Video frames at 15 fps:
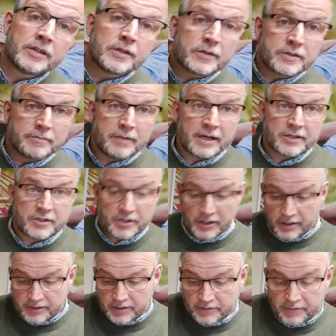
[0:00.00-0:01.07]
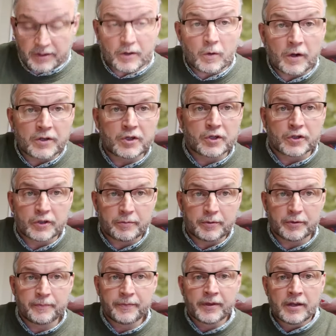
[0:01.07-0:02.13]
so it's a mixed yarn, so it's really quite
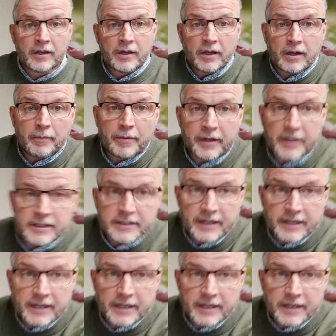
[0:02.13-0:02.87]
durable. I'll bring this